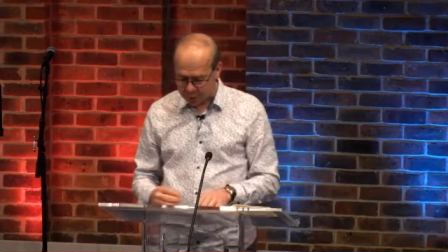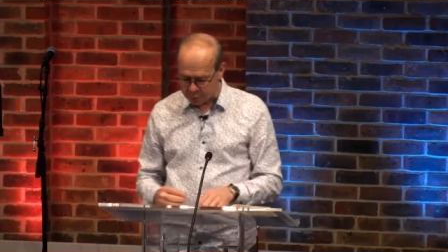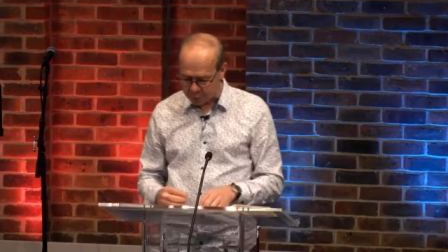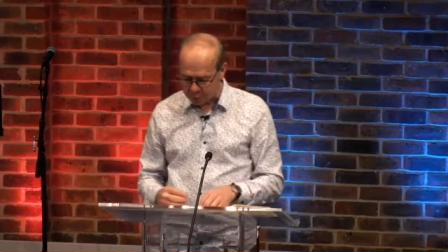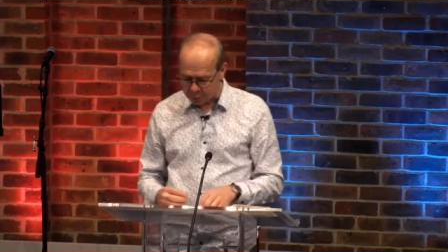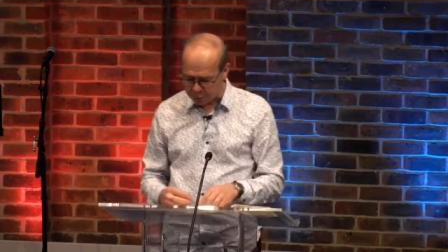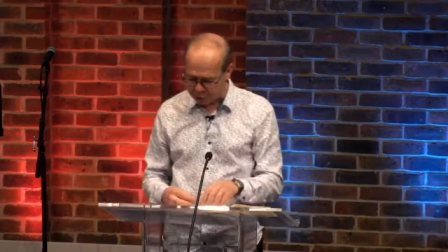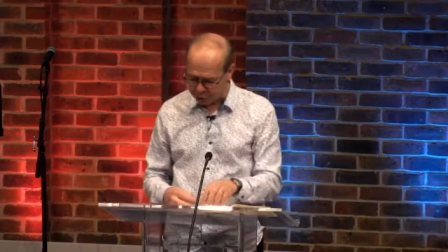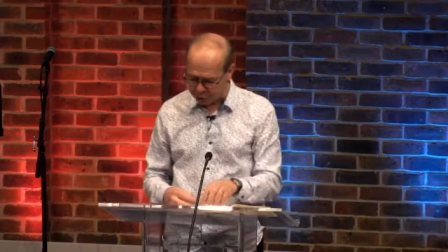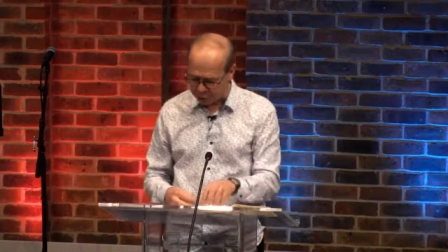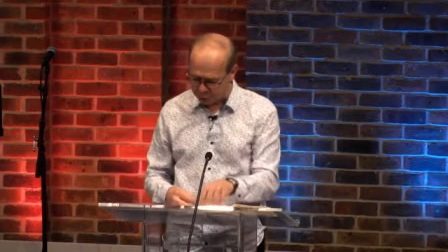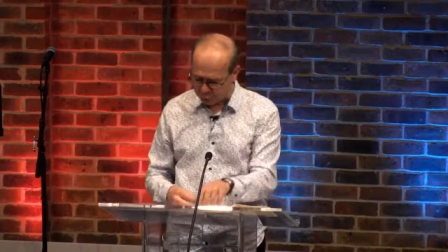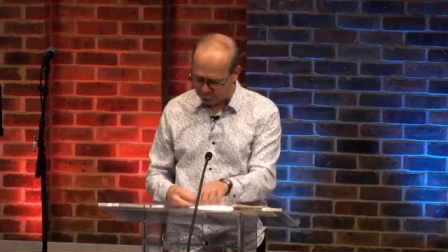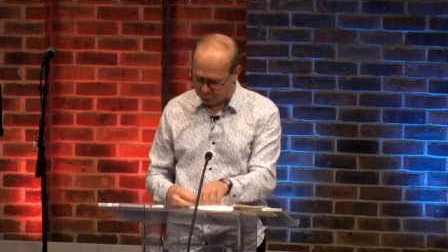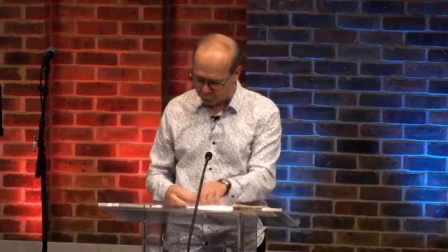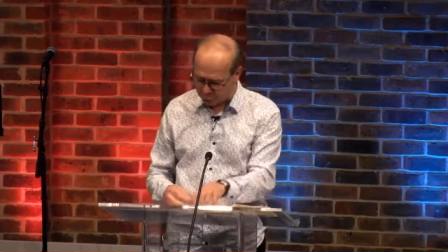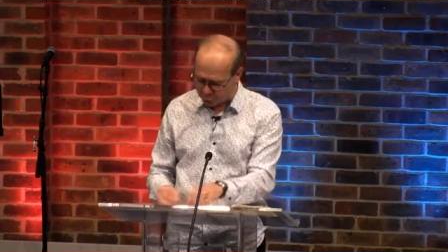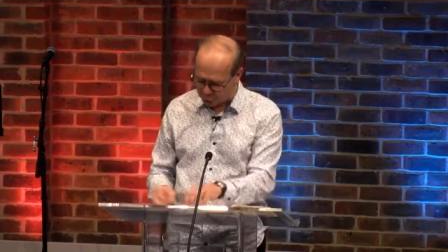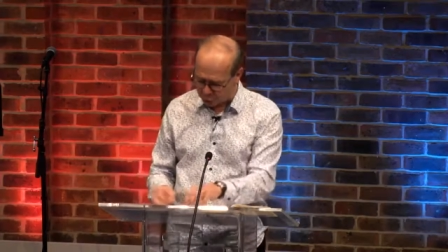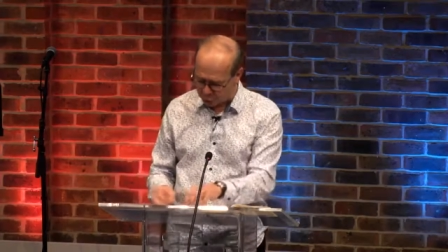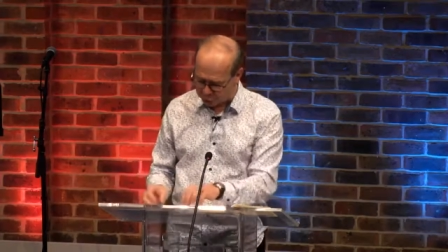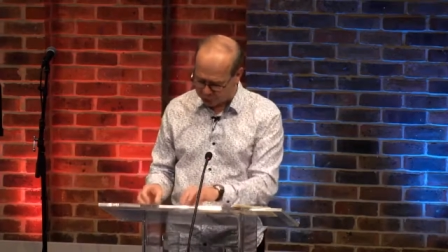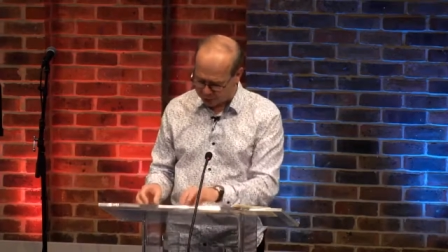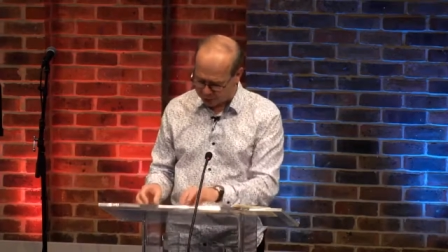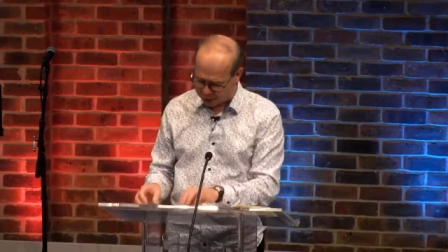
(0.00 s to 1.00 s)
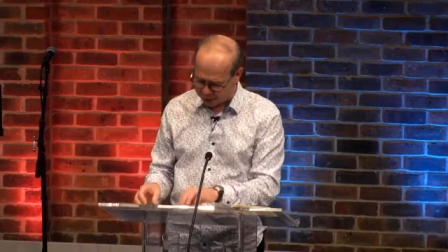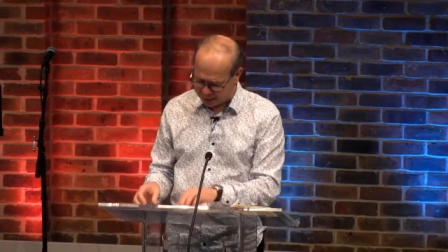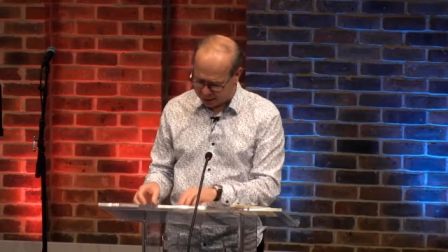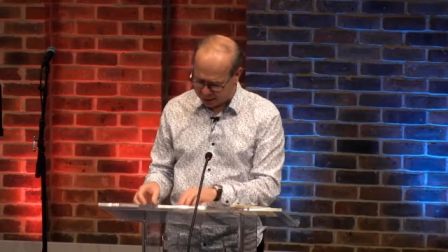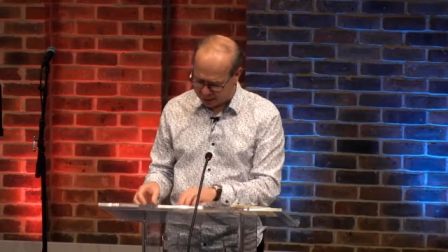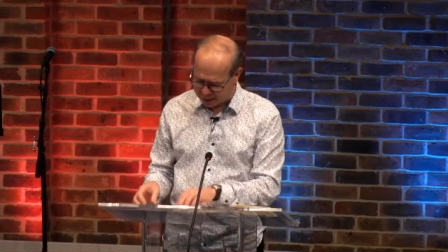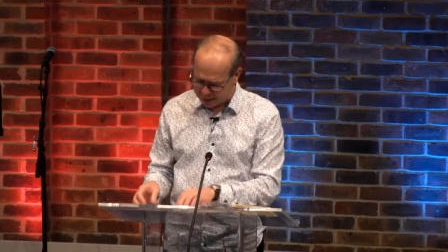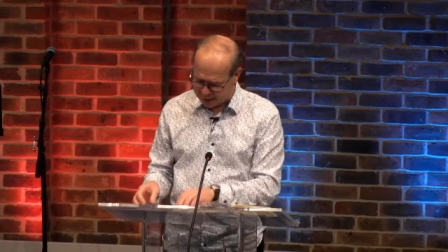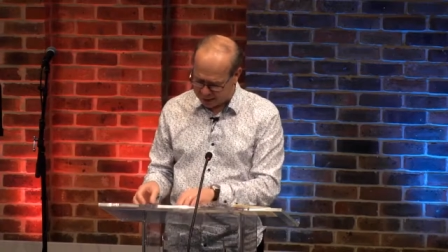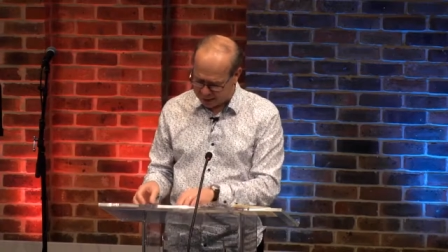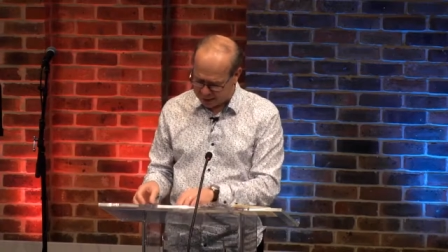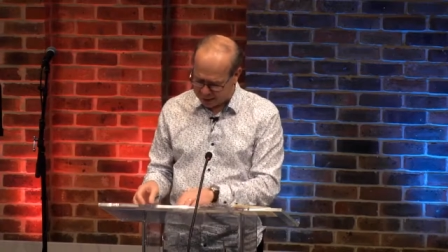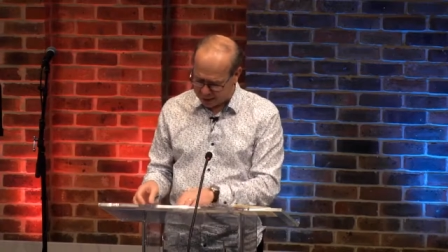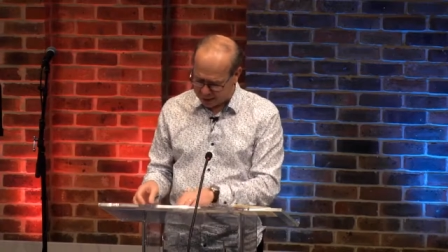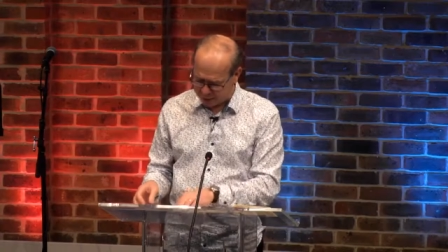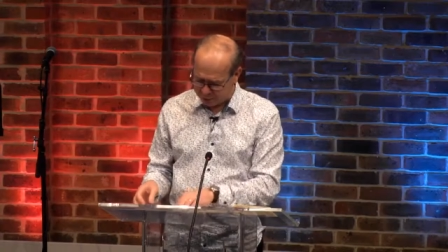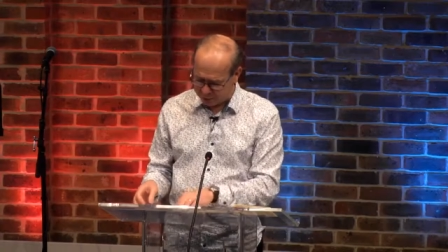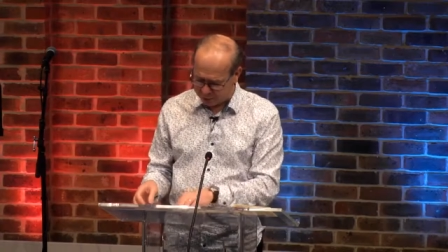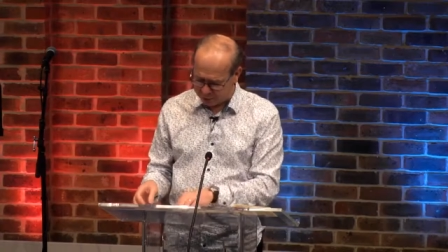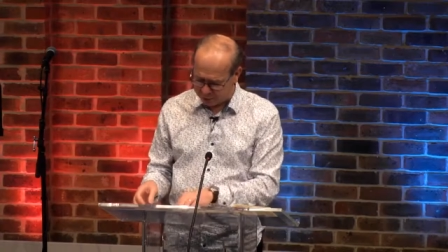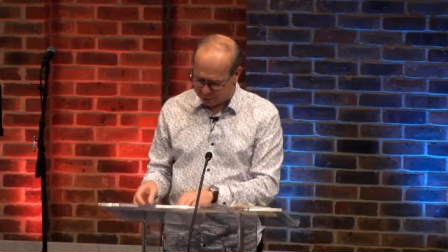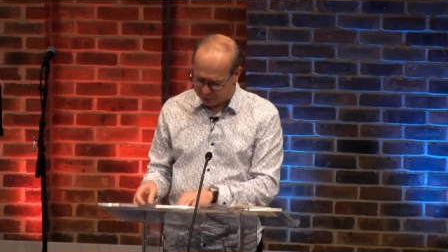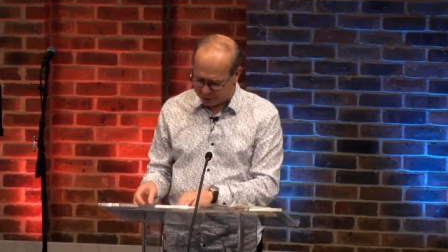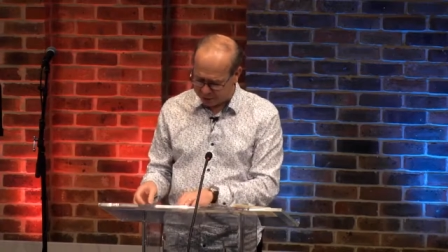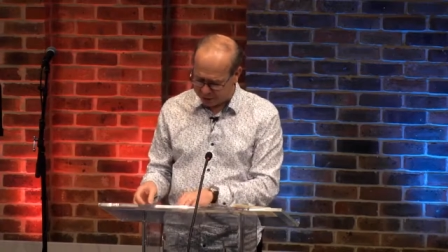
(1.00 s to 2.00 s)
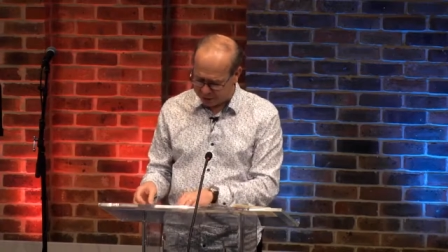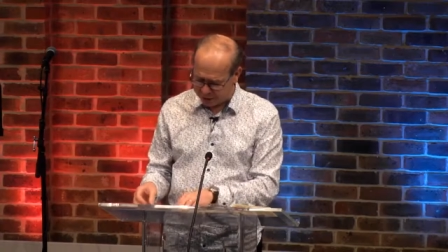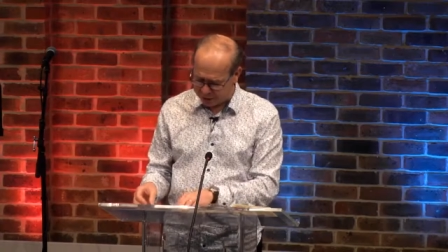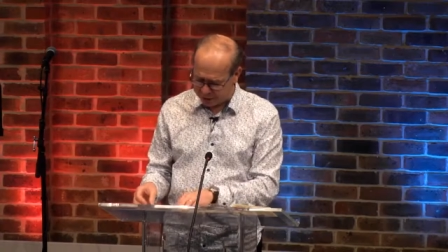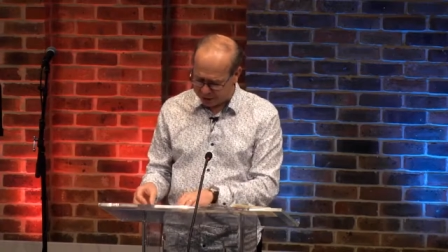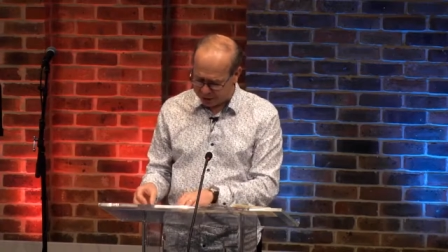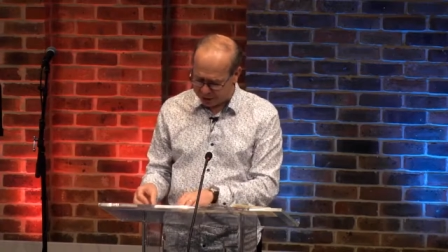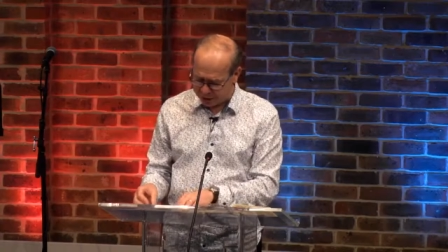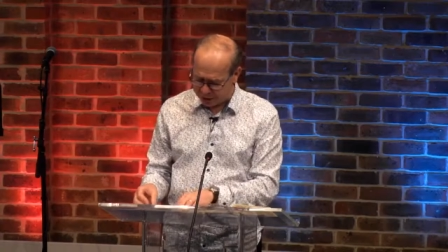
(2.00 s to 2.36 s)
was that the water that had been